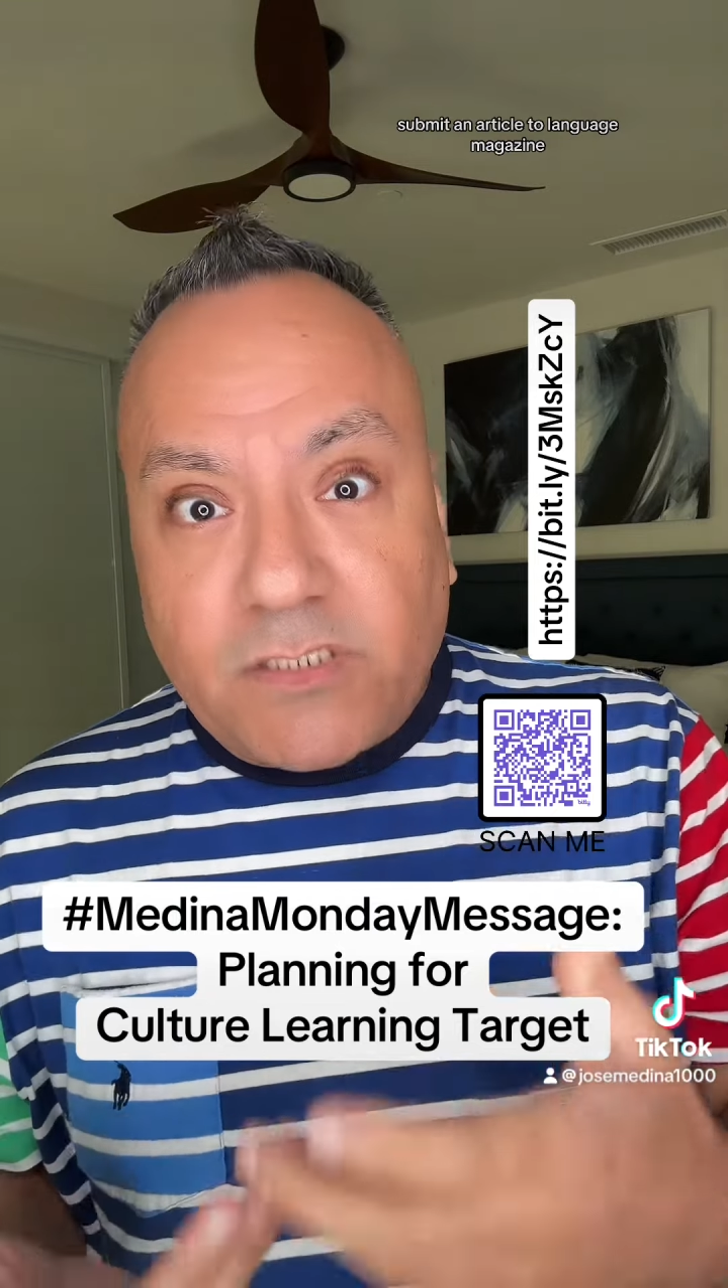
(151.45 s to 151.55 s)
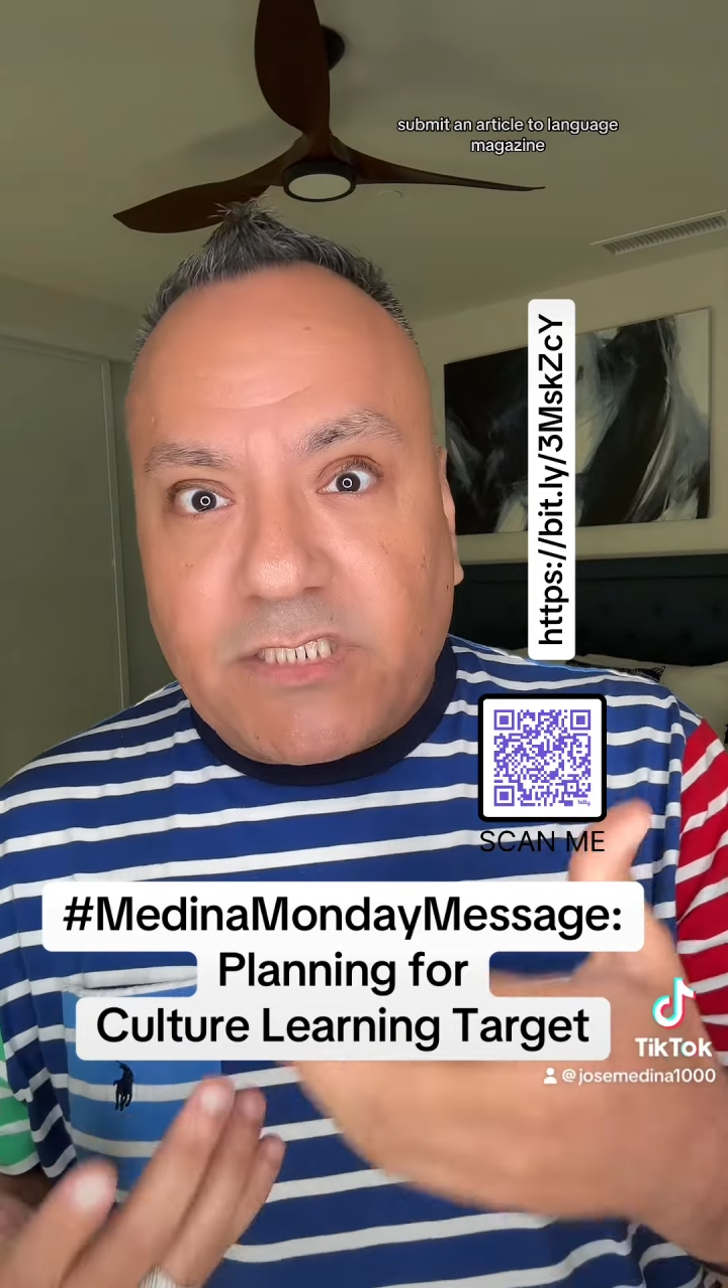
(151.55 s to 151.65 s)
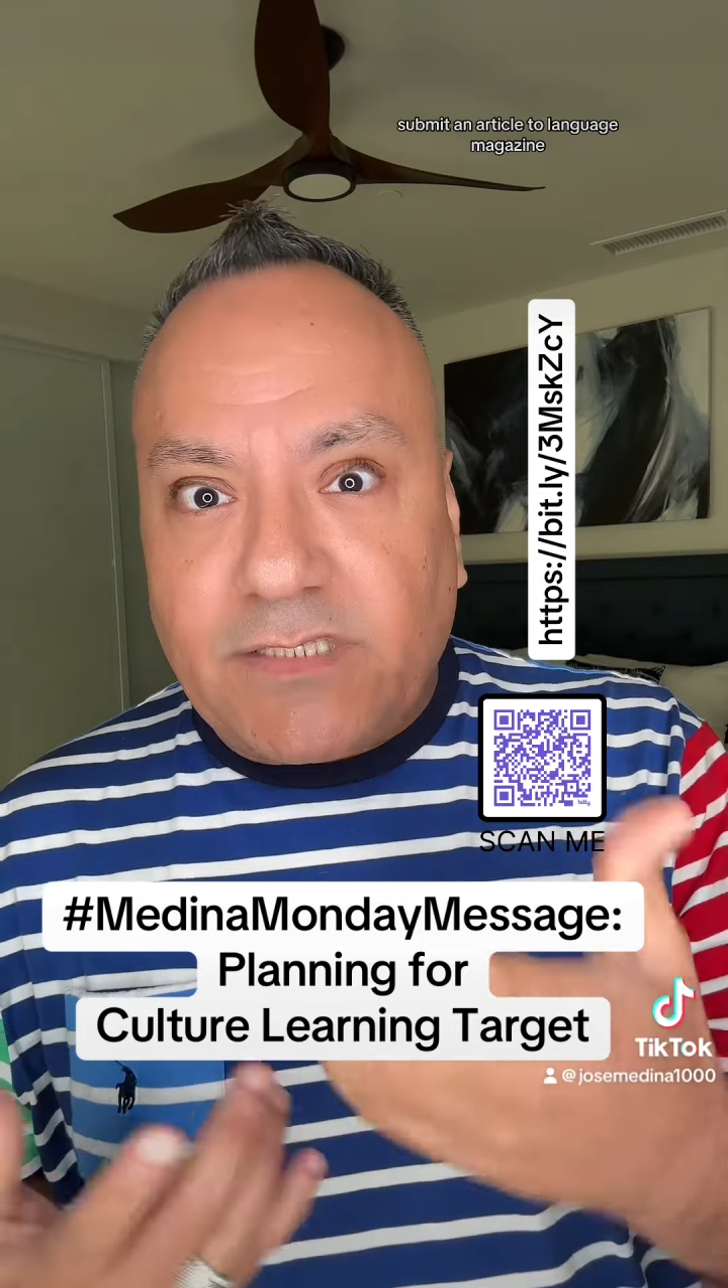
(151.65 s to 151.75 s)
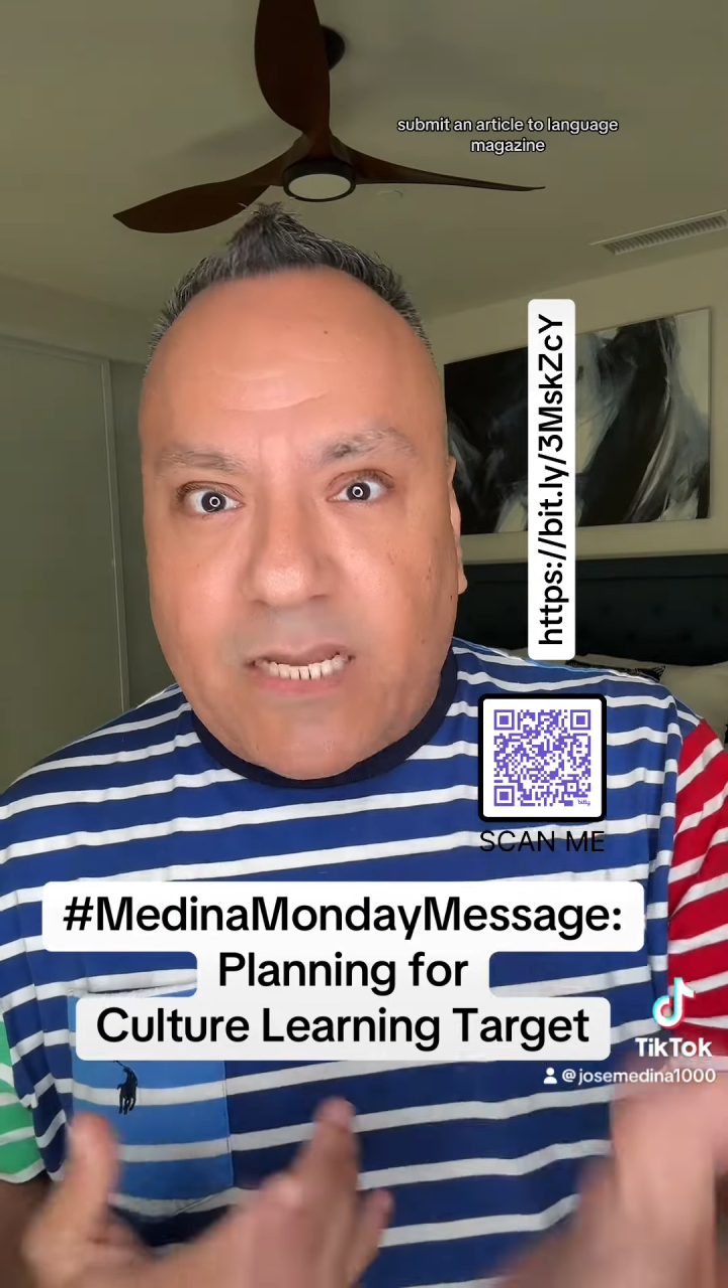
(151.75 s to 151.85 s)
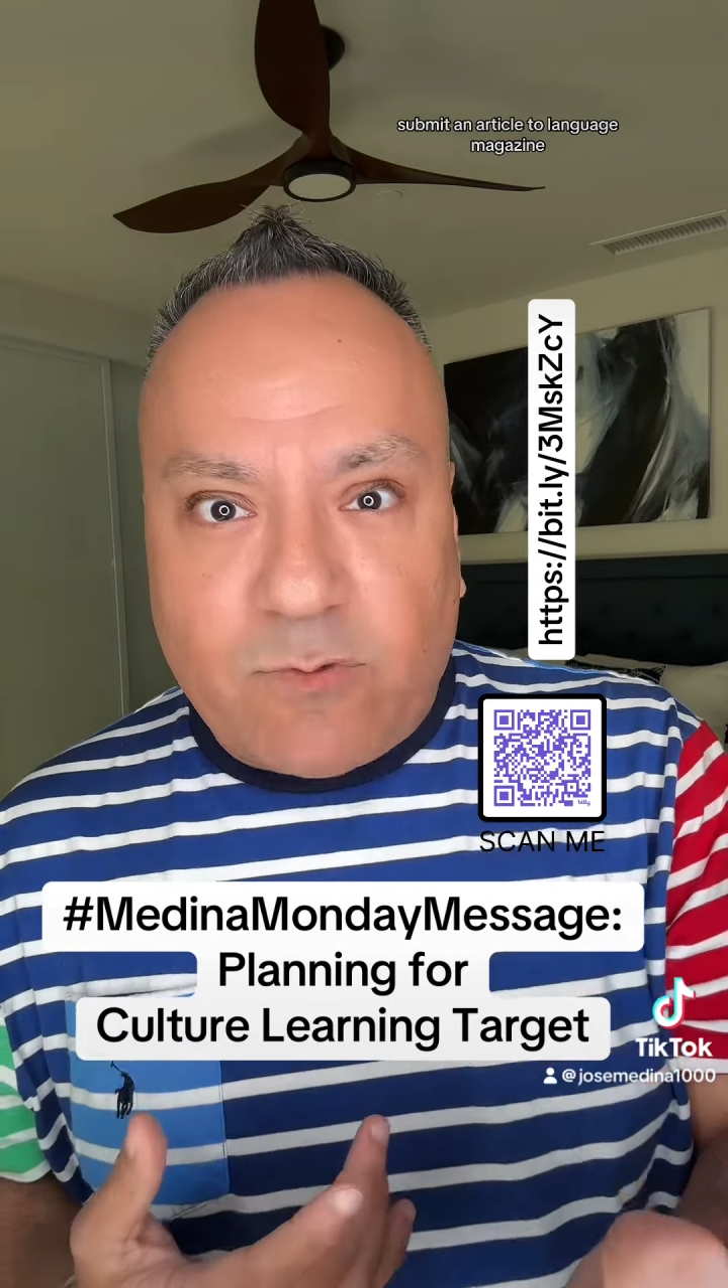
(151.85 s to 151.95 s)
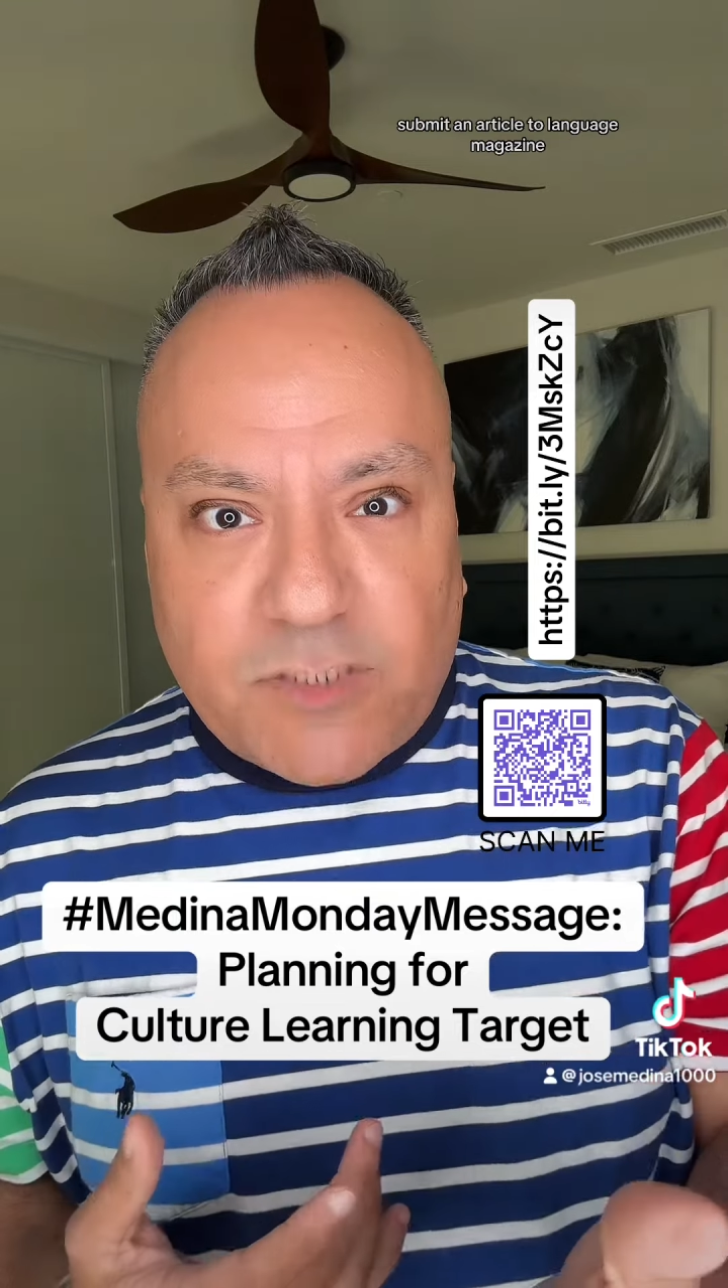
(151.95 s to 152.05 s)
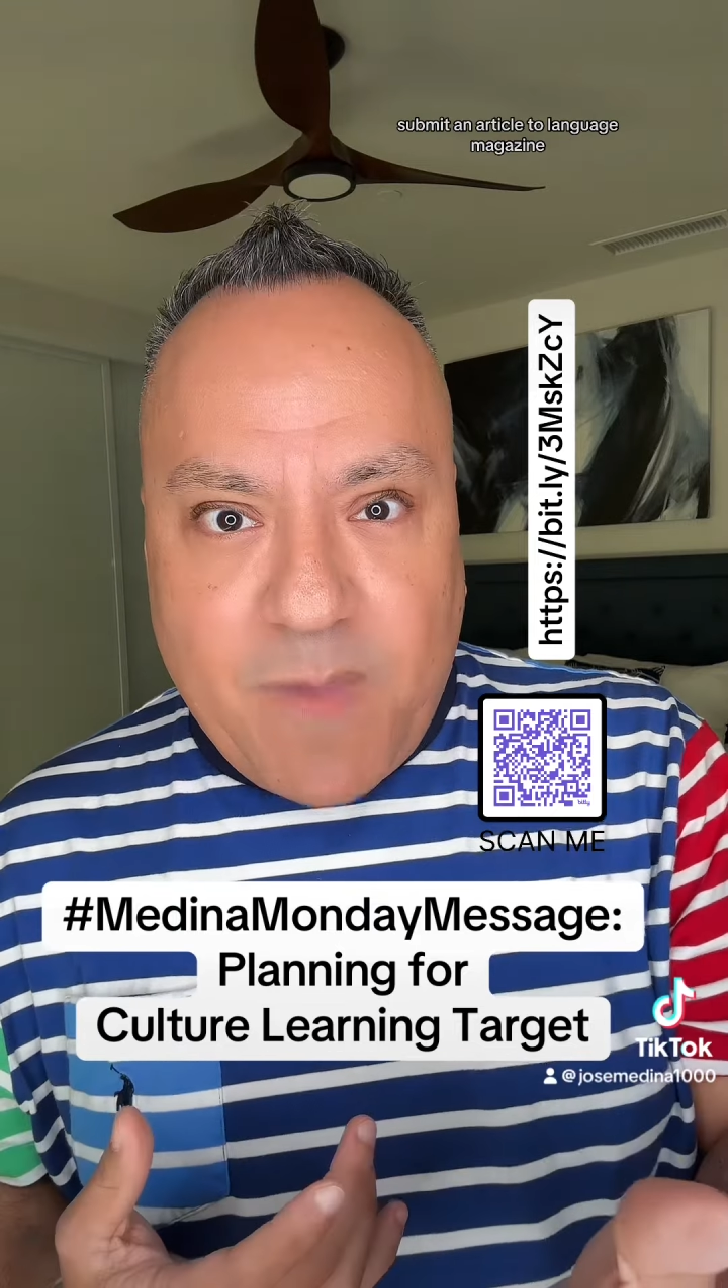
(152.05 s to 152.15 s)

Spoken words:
to Language